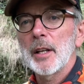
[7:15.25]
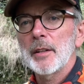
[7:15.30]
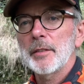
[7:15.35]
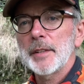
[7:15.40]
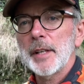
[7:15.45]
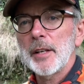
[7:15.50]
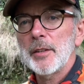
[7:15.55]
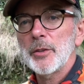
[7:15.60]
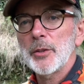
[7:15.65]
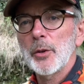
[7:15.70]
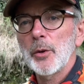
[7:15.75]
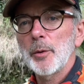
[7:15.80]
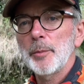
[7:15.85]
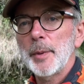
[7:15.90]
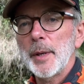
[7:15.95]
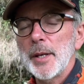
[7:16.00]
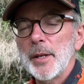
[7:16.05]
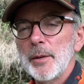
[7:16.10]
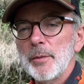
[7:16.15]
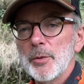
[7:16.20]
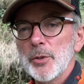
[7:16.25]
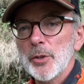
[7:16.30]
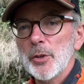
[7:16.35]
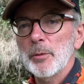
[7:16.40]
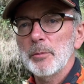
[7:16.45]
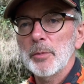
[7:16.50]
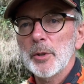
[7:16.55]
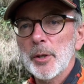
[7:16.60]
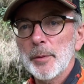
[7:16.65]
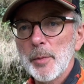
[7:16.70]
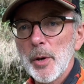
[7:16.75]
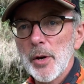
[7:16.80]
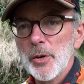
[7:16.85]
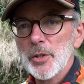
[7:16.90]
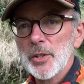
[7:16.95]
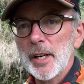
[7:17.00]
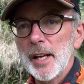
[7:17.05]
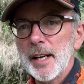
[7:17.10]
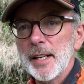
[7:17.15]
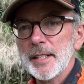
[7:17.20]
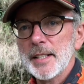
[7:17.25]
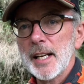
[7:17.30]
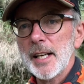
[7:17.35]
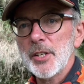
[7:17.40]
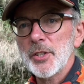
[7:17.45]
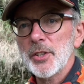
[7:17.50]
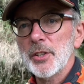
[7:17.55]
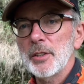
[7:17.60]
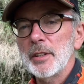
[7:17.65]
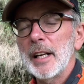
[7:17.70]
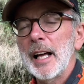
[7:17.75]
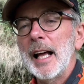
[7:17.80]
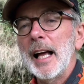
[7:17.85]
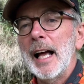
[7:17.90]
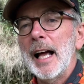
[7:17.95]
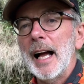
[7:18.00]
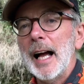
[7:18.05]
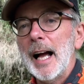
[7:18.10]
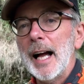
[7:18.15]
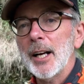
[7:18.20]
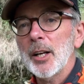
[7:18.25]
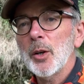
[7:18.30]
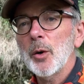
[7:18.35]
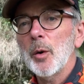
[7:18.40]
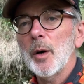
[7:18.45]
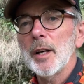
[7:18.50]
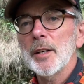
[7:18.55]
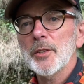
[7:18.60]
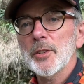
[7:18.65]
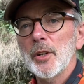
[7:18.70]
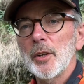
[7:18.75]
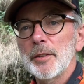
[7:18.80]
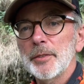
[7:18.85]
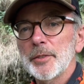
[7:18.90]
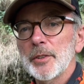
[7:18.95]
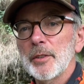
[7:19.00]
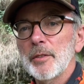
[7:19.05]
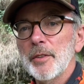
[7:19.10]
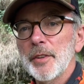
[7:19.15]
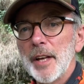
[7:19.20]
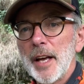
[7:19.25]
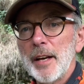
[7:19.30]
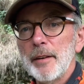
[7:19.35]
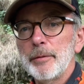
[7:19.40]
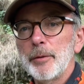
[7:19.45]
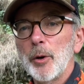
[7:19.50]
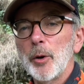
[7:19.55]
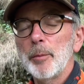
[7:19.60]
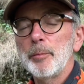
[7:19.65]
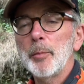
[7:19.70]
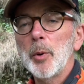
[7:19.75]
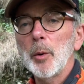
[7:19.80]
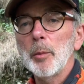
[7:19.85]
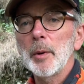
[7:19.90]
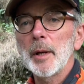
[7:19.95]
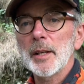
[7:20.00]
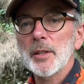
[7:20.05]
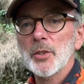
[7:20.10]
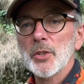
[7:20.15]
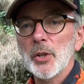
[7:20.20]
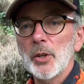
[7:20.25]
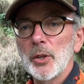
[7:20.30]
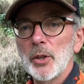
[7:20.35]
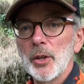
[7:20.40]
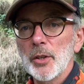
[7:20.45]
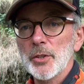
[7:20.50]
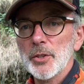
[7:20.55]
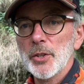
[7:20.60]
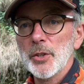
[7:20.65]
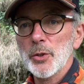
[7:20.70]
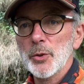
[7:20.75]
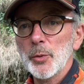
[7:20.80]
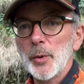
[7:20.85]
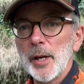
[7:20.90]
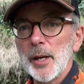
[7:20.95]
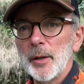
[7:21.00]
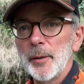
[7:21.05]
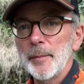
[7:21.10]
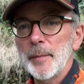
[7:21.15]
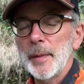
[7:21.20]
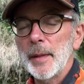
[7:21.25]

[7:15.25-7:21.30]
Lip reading: then there will be some commercialization and quite often, therefore, public toilets as well.